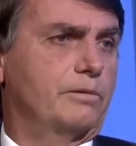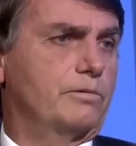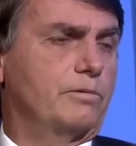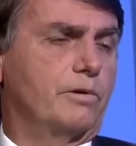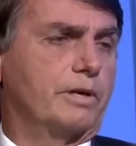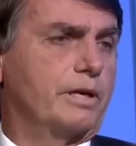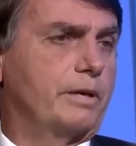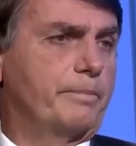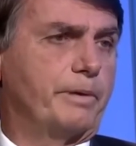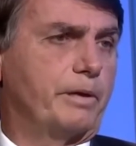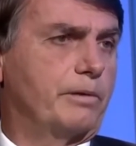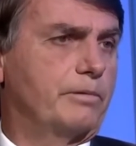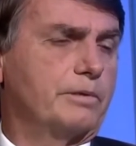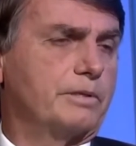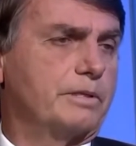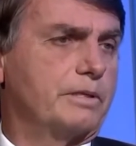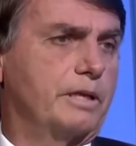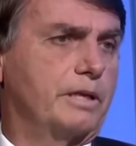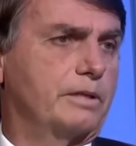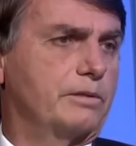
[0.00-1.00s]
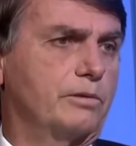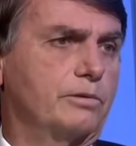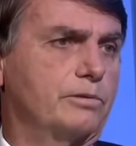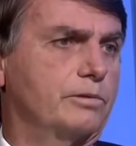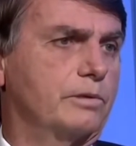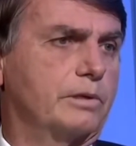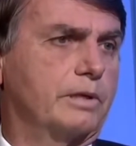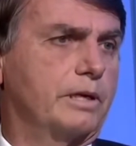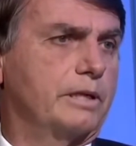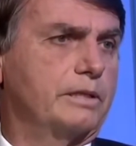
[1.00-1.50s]
I don't have any
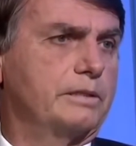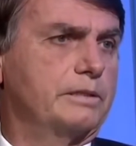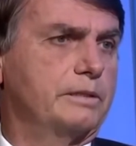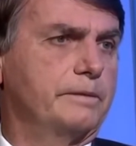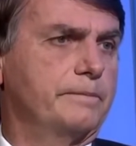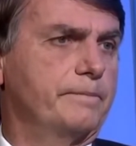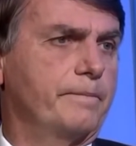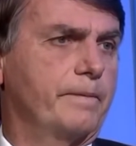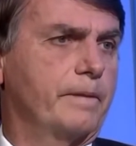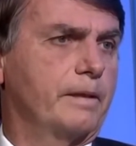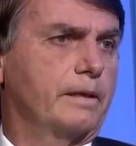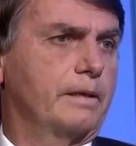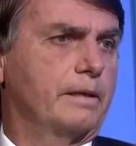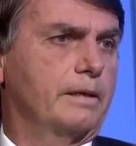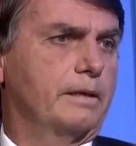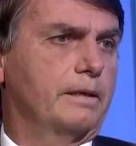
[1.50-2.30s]
prejudices against women.